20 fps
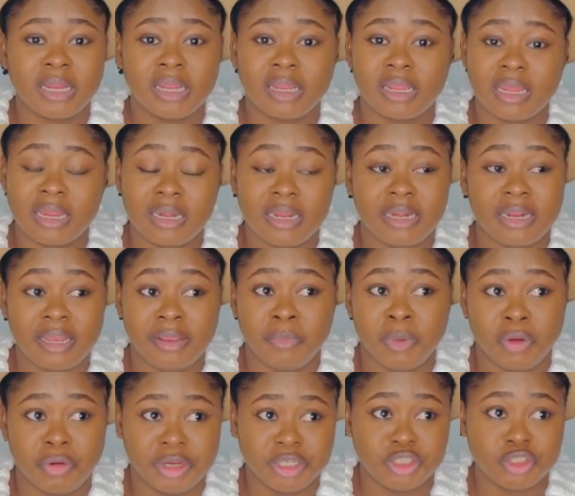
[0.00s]
Canada
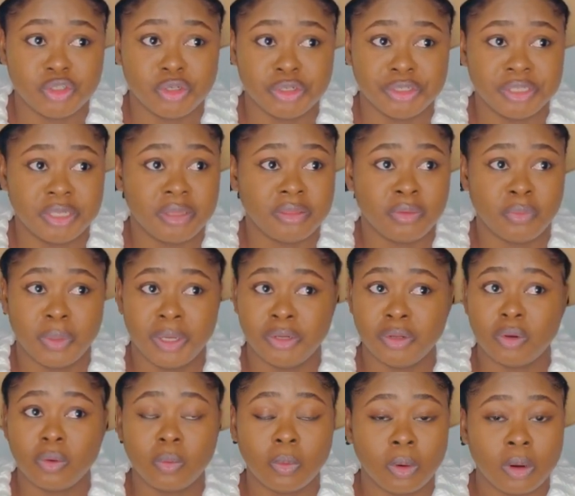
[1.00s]
immigration, they were
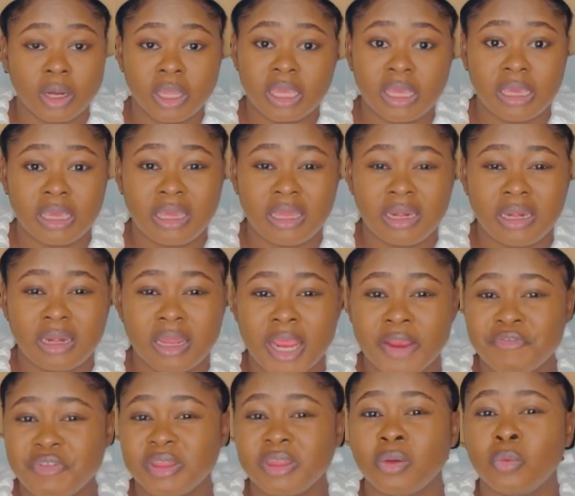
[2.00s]
not working.
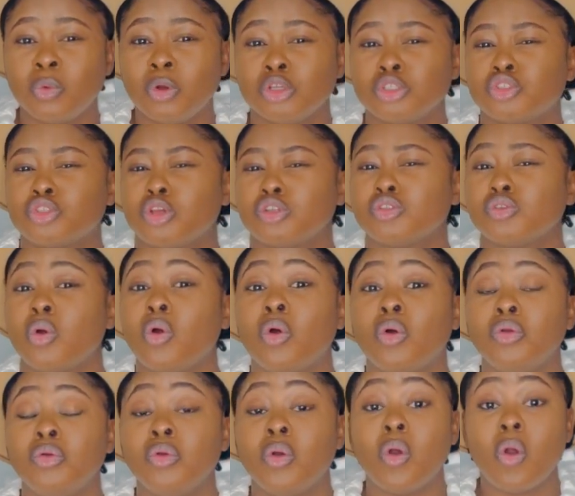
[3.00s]
Everything was just
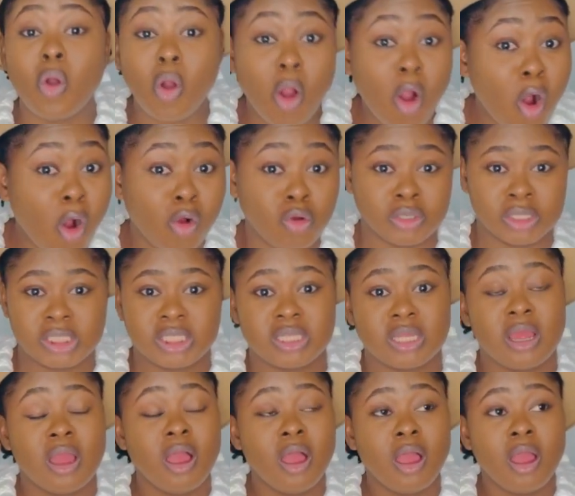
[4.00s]
on hold
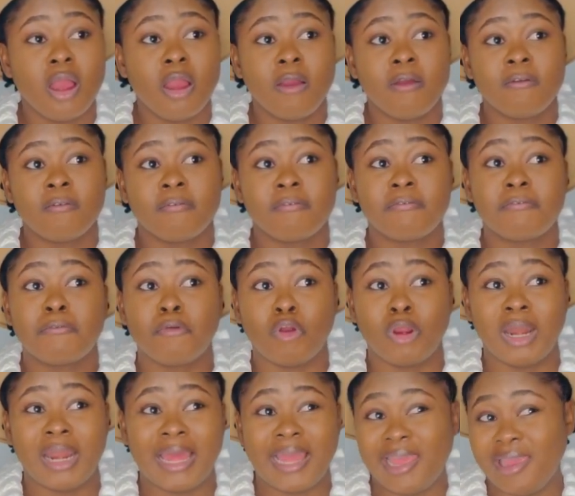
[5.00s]
for
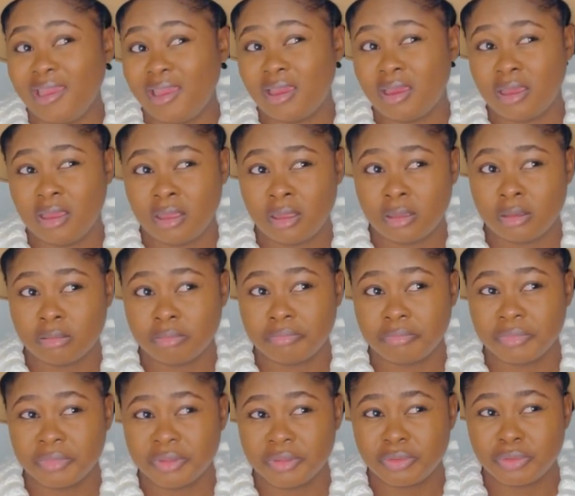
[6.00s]
like
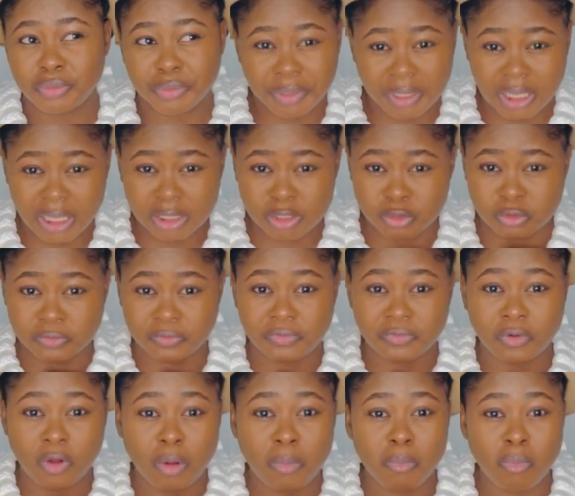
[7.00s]
3 to
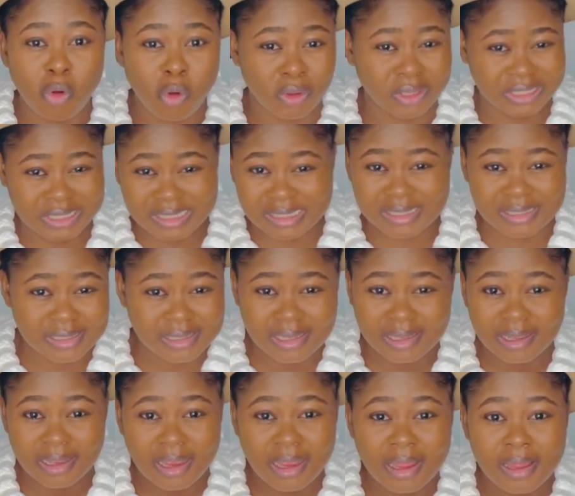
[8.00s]
4 months.
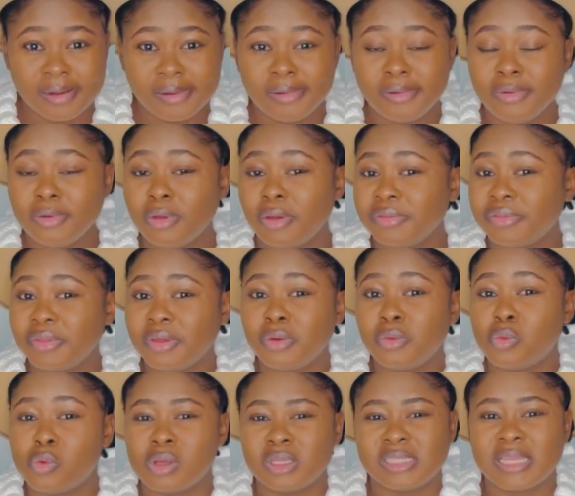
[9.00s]

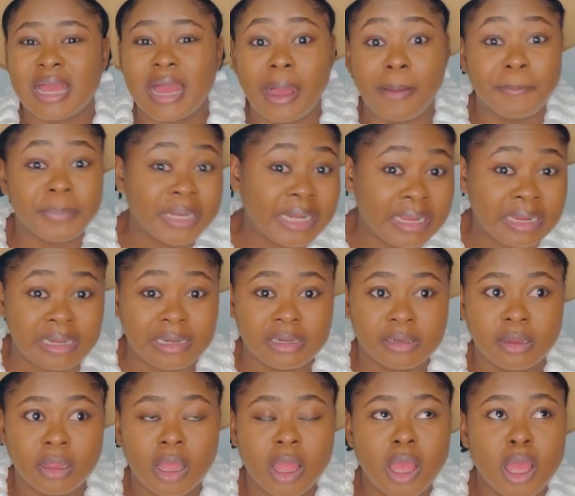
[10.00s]
Nothing was happening.
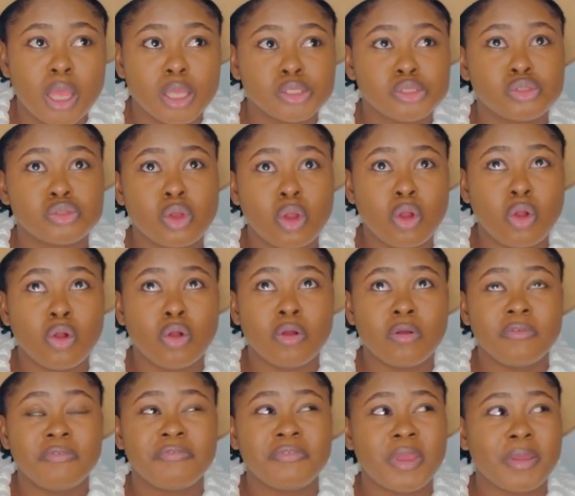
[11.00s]

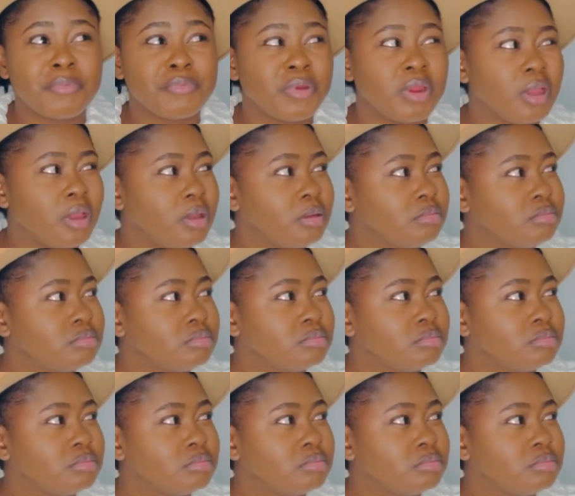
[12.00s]
So February,